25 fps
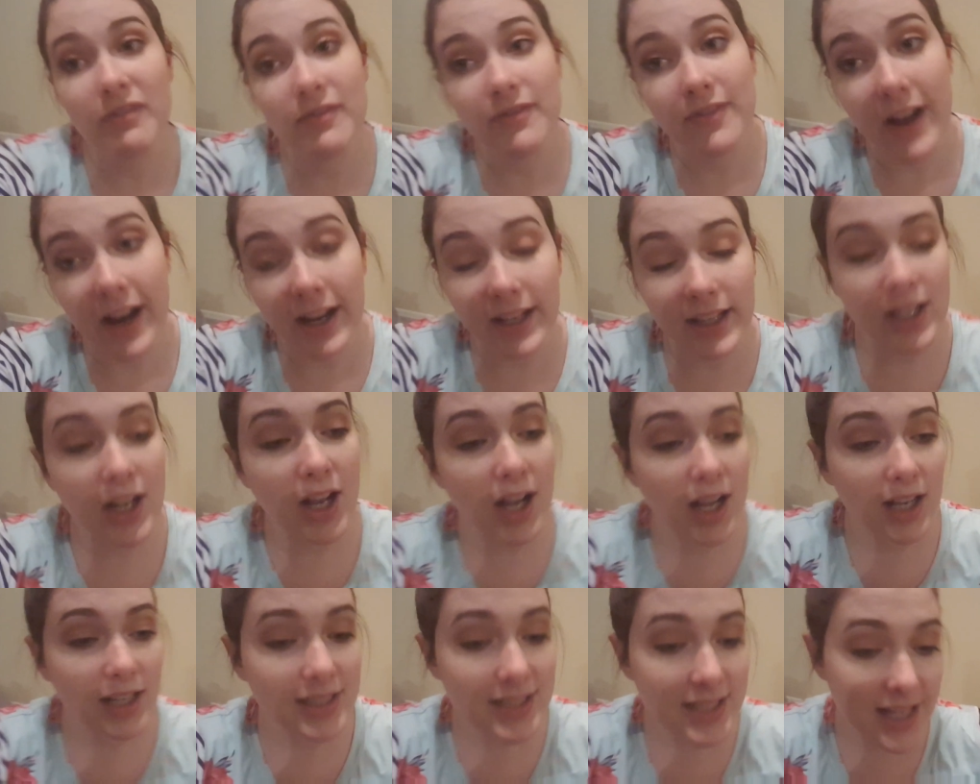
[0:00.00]
Finally
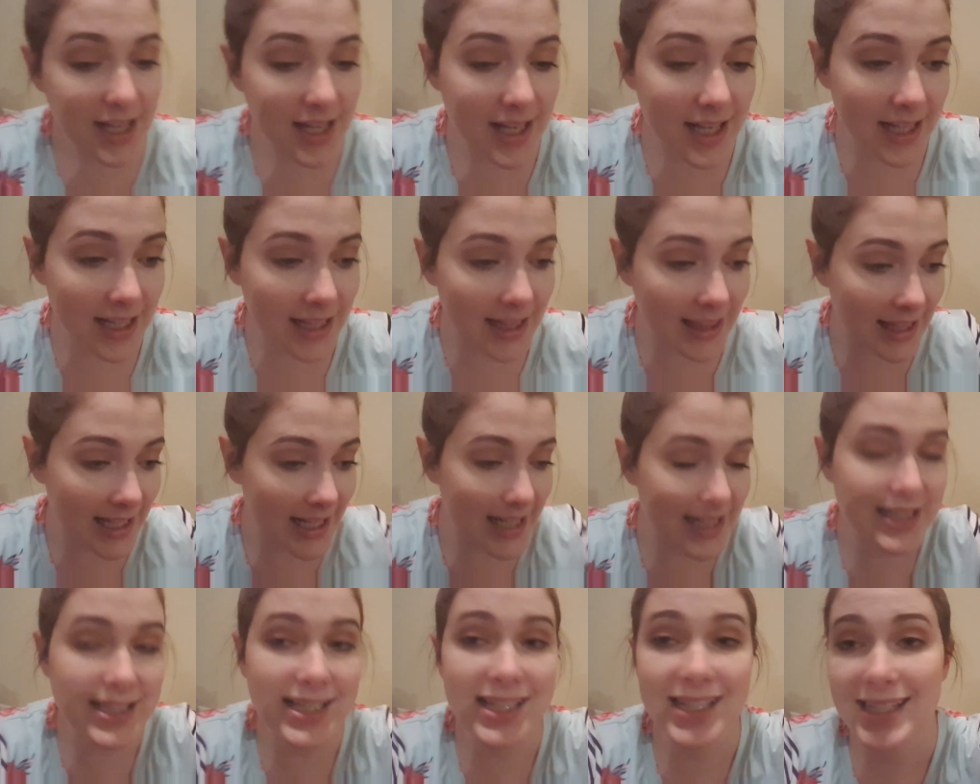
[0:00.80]
got
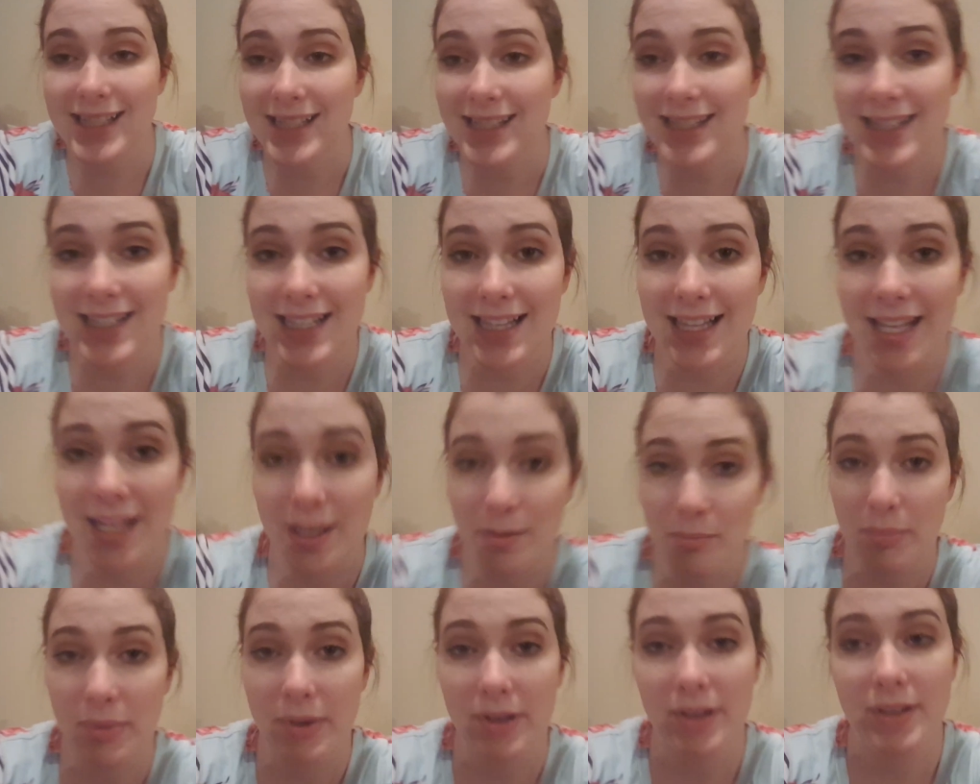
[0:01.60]
Lacey to
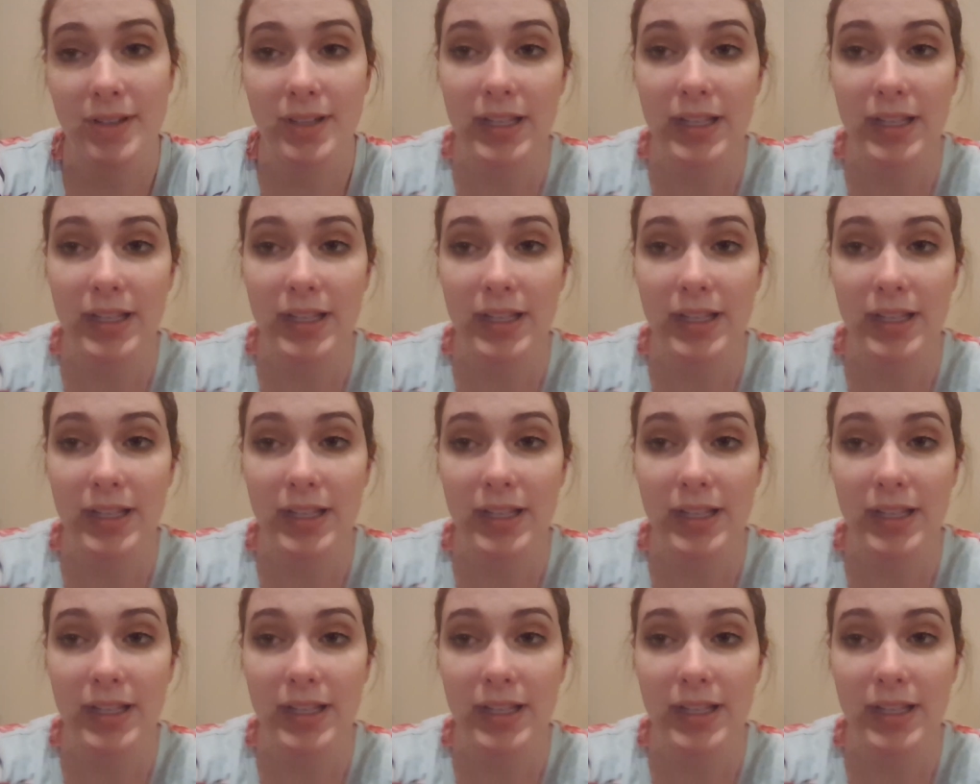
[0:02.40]
sleep.